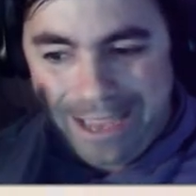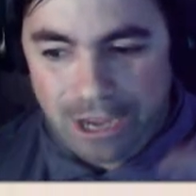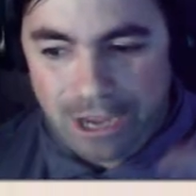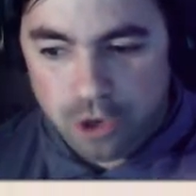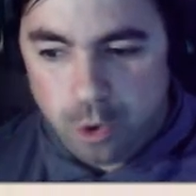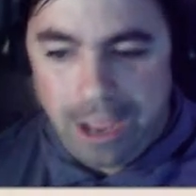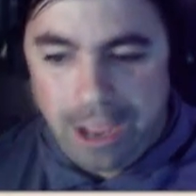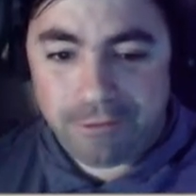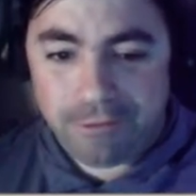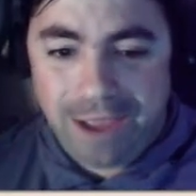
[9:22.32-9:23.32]
and you
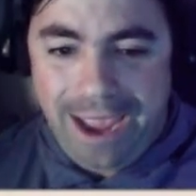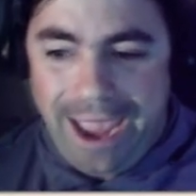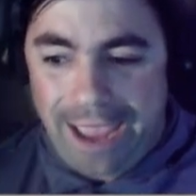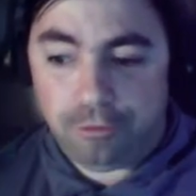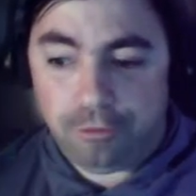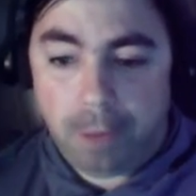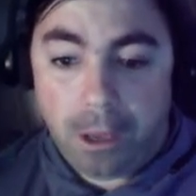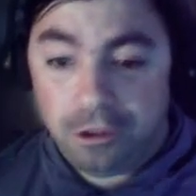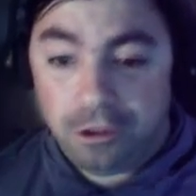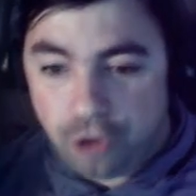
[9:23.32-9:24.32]
have asthma,
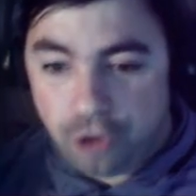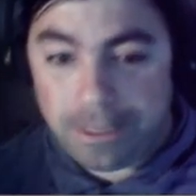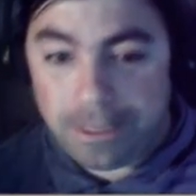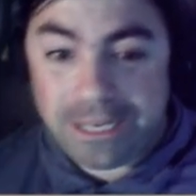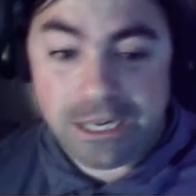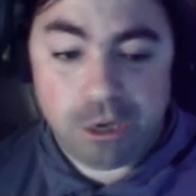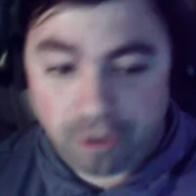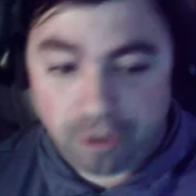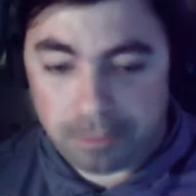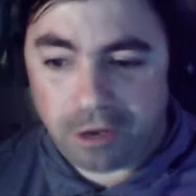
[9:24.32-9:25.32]
COPD, or
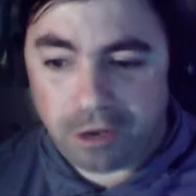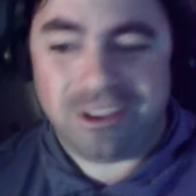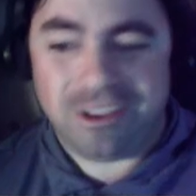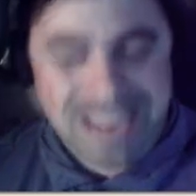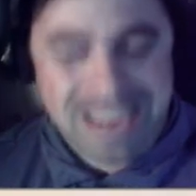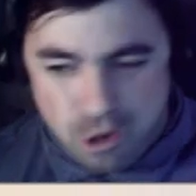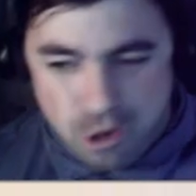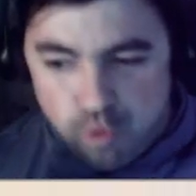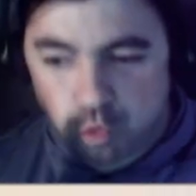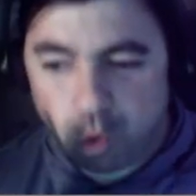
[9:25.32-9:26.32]
something else,
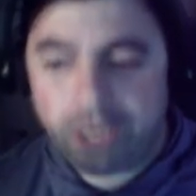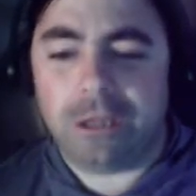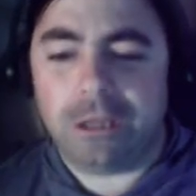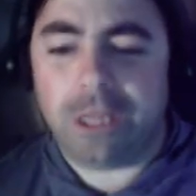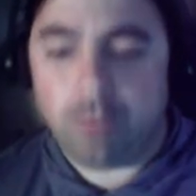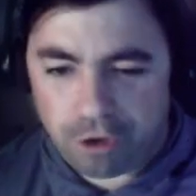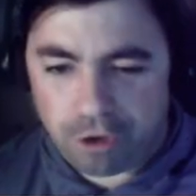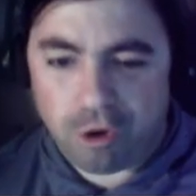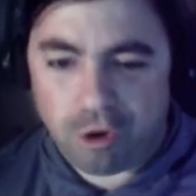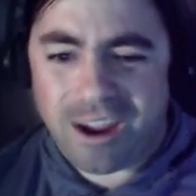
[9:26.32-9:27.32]
you really want to
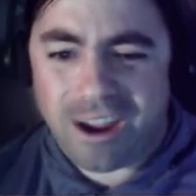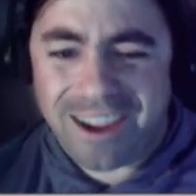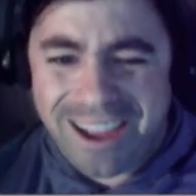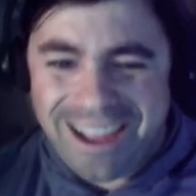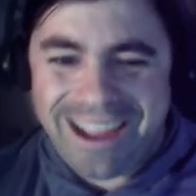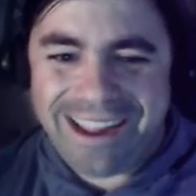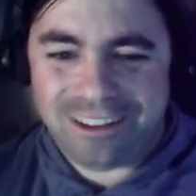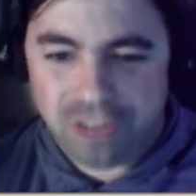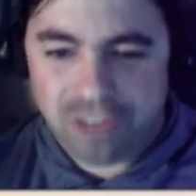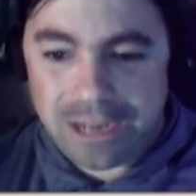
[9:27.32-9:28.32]
try and
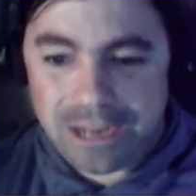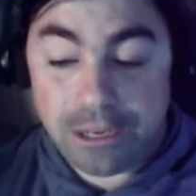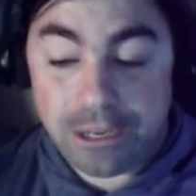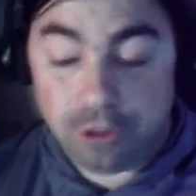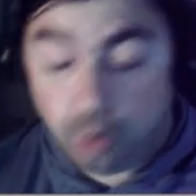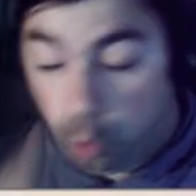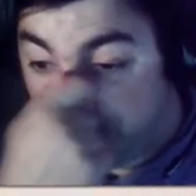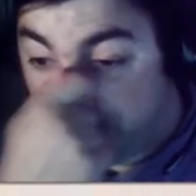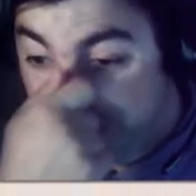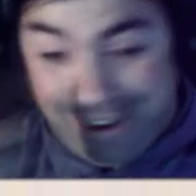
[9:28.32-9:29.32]
stay
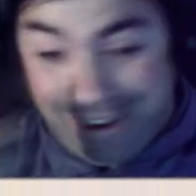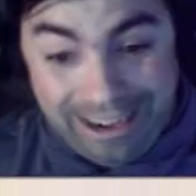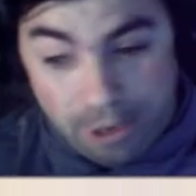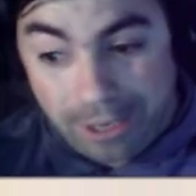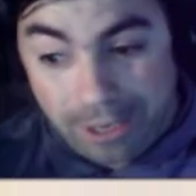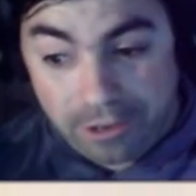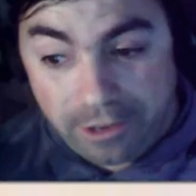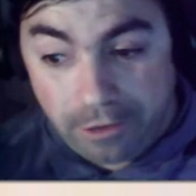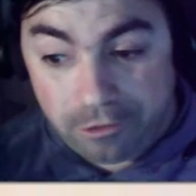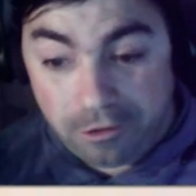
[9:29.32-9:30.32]
indoors. I know that
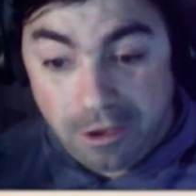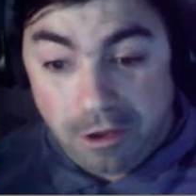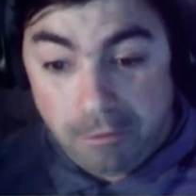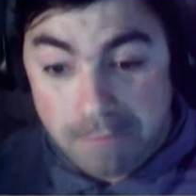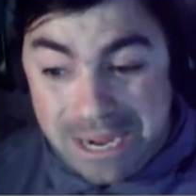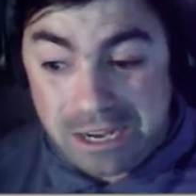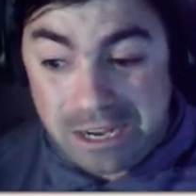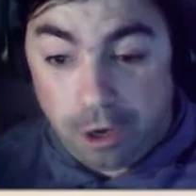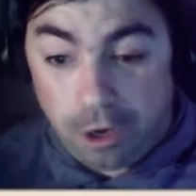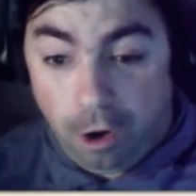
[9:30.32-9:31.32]
sounds mean
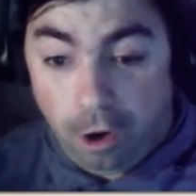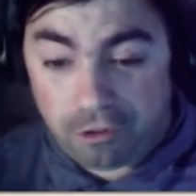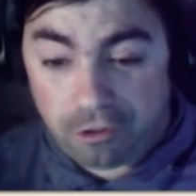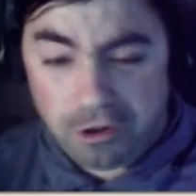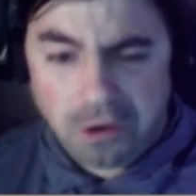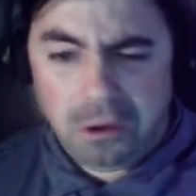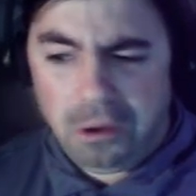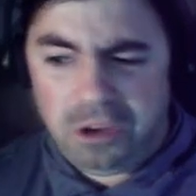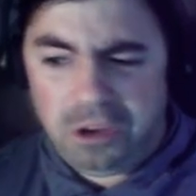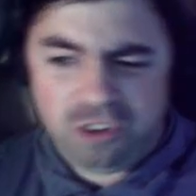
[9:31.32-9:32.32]
and harsh.
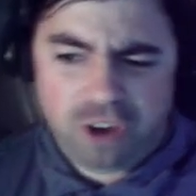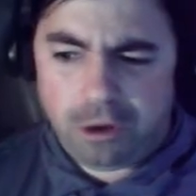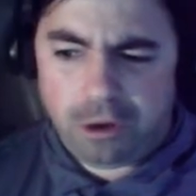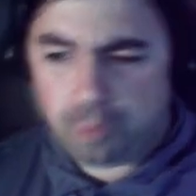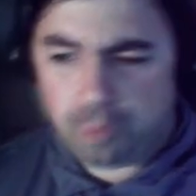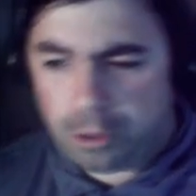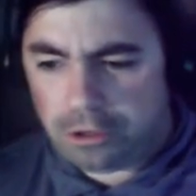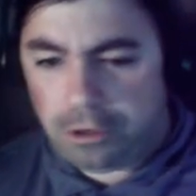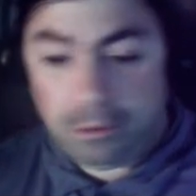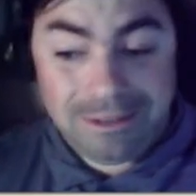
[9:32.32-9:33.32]
Oh, he's telling us what to
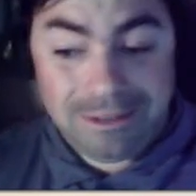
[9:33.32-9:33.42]
do.